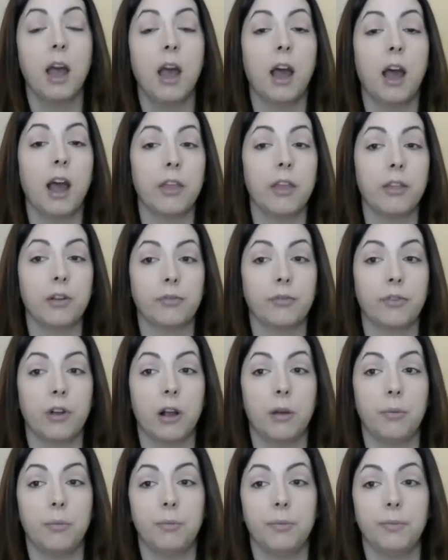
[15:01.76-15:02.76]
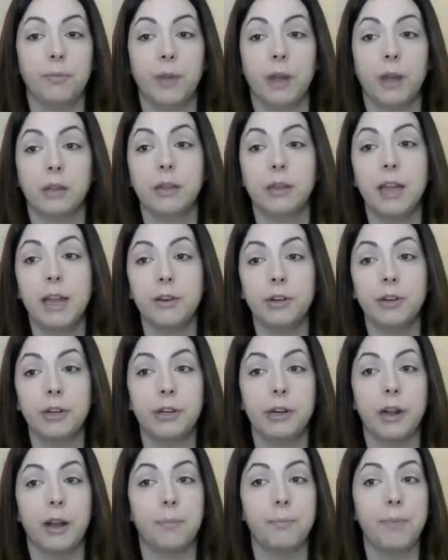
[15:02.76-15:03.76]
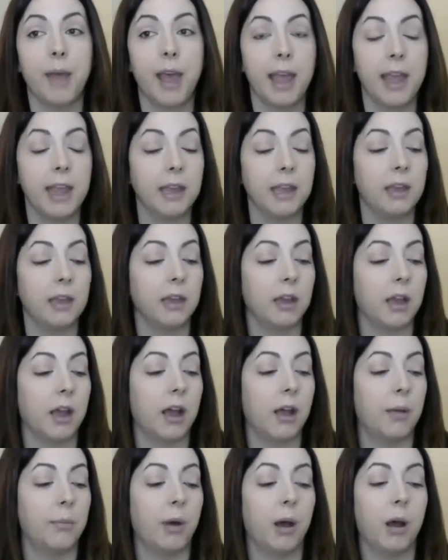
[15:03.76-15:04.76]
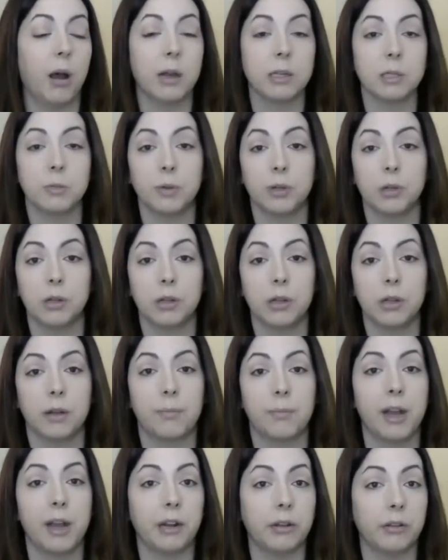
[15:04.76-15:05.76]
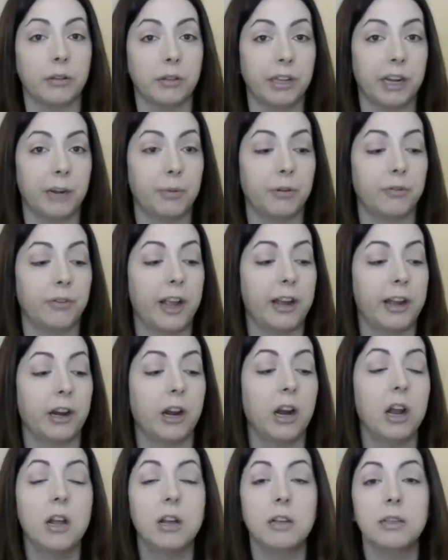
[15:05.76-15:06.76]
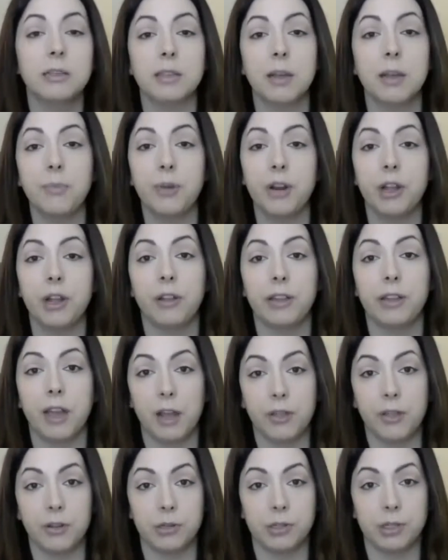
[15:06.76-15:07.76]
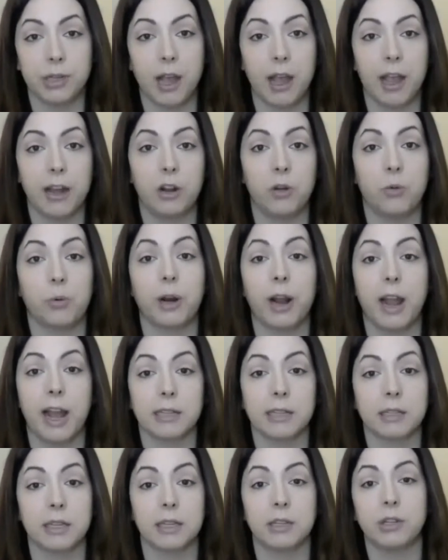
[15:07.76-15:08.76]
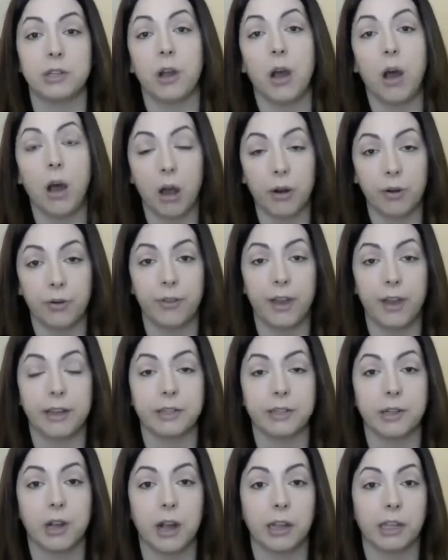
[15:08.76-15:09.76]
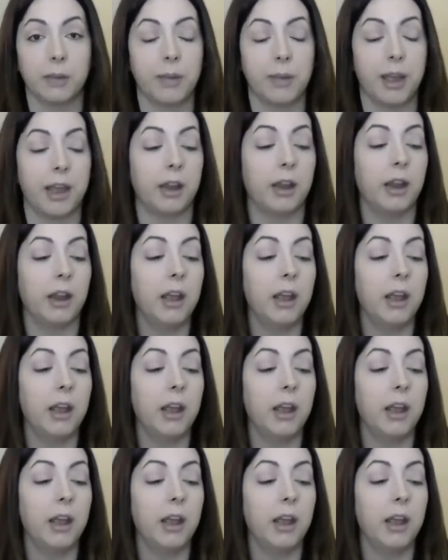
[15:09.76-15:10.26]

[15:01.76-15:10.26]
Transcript: either from a lender, a bank, a hospital, a medical care provider, somebody on the other side who we're asking to honor that document